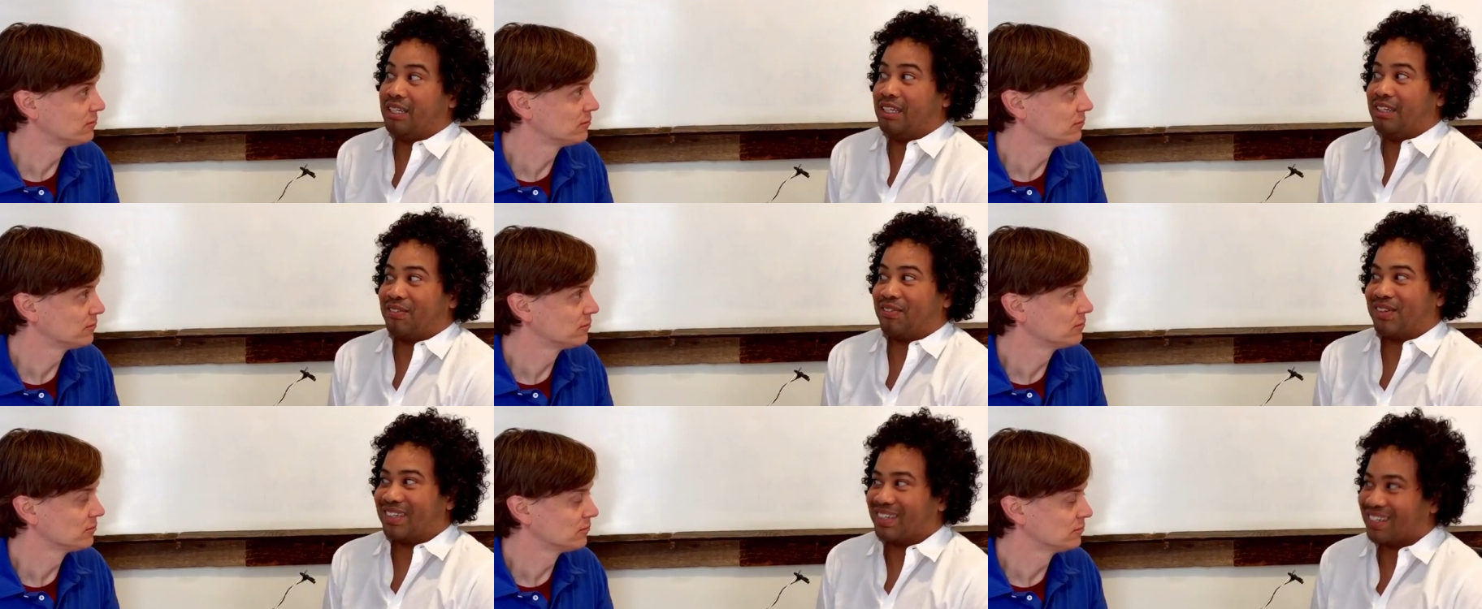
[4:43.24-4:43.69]

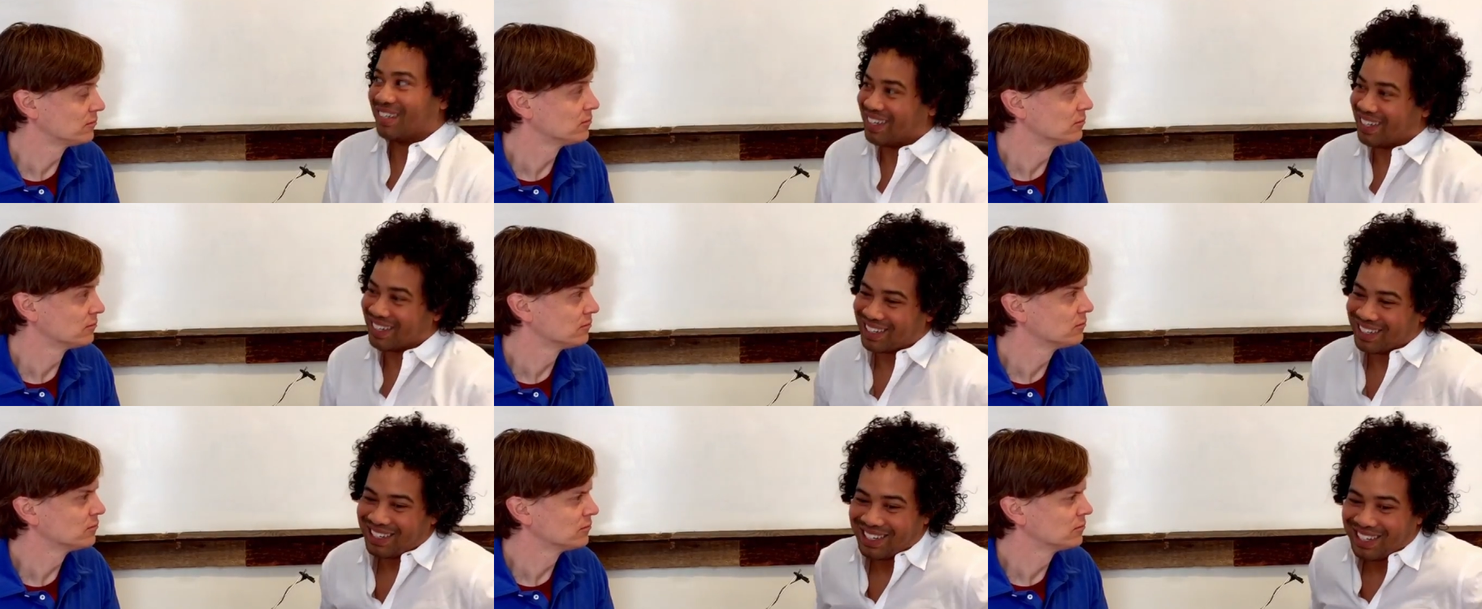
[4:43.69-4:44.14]
Speaker 1: different
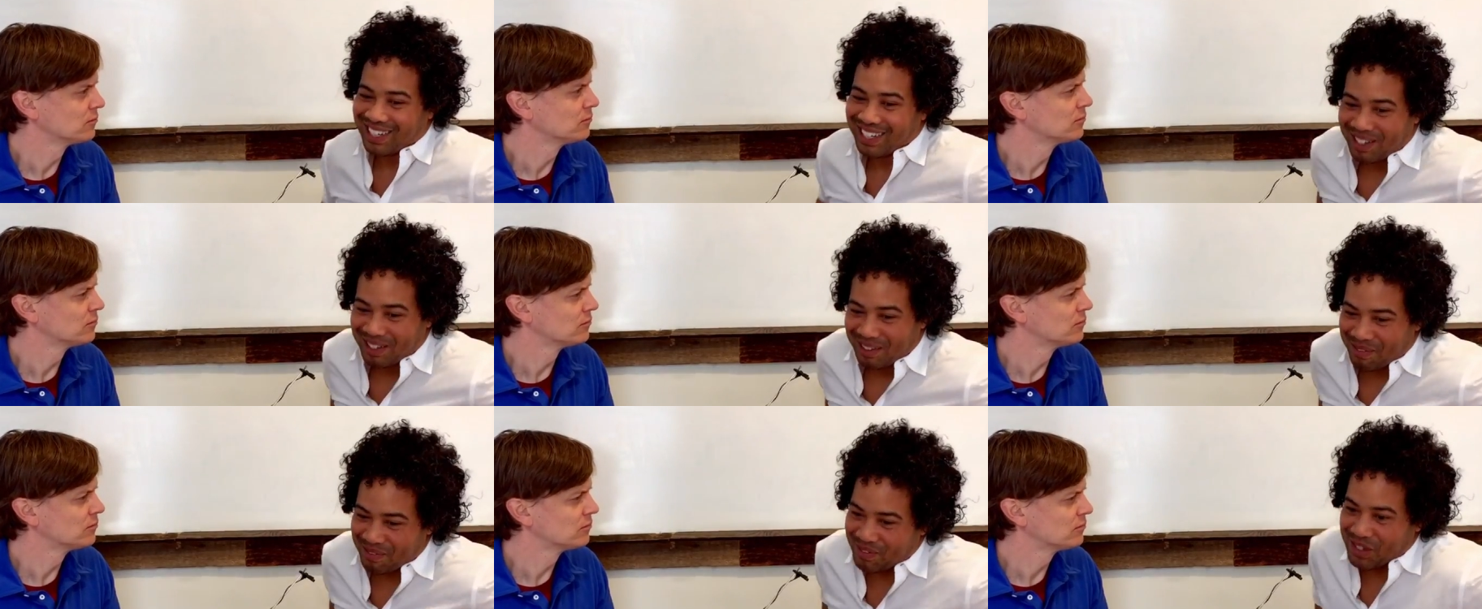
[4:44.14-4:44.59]
like
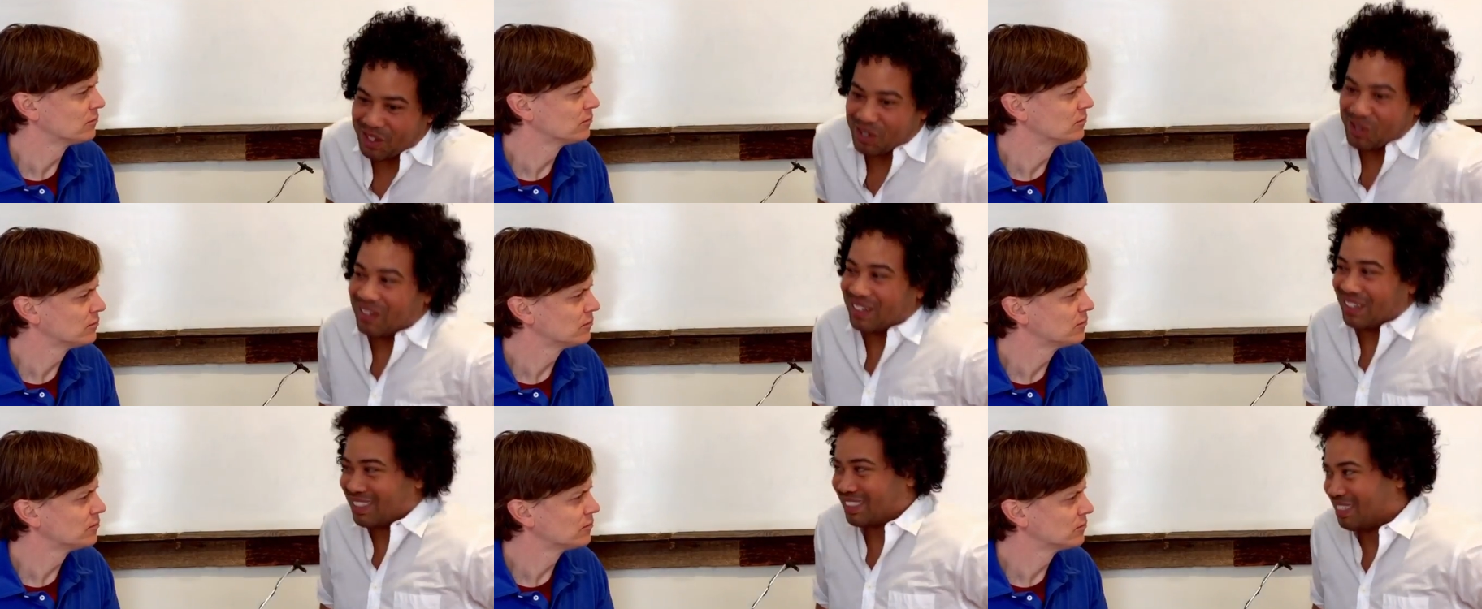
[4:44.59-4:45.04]
view
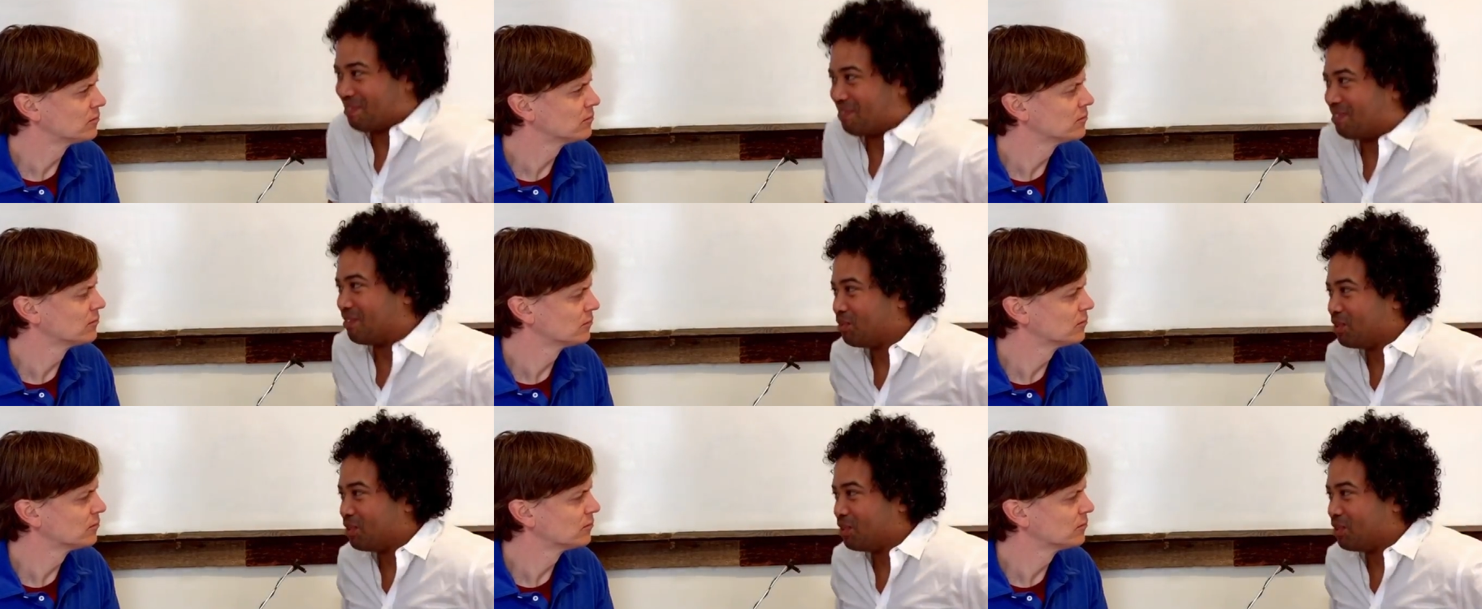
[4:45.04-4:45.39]
on this stuff than